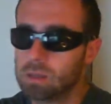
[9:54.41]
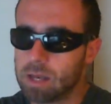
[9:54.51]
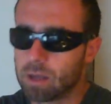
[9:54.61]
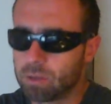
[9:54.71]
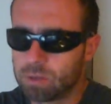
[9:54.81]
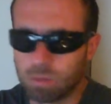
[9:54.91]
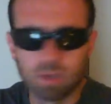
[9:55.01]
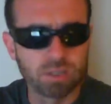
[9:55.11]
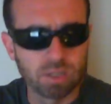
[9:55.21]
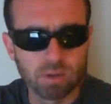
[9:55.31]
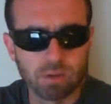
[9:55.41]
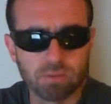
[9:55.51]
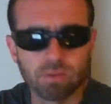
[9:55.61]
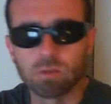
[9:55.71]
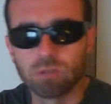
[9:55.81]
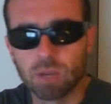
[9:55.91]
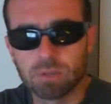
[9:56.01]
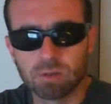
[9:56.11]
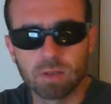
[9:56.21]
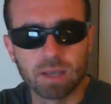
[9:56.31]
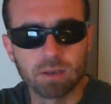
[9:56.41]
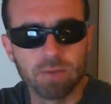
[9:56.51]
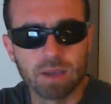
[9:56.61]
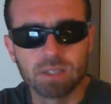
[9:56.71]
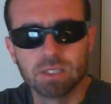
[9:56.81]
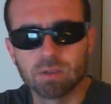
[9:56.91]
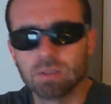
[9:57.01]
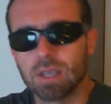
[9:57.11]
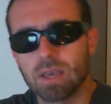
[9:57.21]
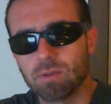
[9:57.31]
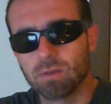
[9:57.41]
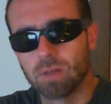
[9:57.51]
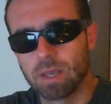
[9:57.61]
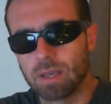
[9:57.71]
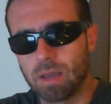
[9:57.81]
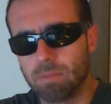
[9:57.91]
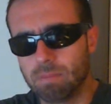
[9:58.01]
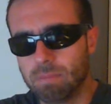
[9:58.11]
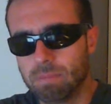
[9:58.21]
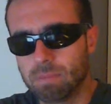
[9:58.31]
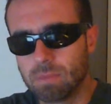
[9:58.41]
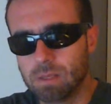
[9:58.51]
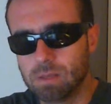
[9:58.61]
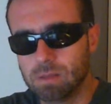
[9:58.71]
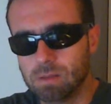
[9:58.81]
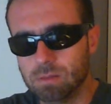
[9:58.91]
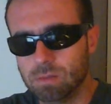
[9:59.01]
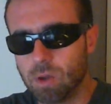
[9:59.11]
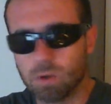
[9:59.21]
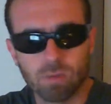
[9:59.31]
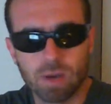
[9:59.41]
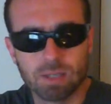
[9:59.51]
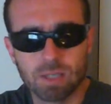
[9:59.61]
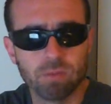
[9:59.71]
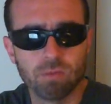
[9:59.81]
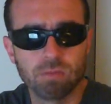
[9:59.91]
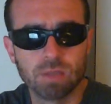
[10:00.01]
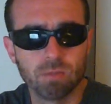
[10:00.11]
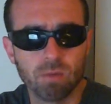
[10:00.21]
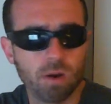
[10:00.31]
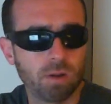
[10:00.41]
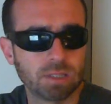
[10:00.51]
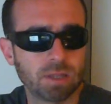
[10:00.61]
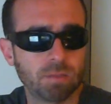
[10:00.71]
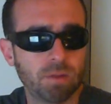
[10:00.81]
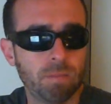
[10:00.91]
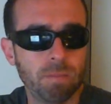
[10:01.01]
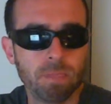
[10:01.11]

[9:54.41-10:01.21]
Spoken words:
And I thought it'd be interesting if Donald Draper sort of like fakes his own death, or like goes away temporarily somewhere.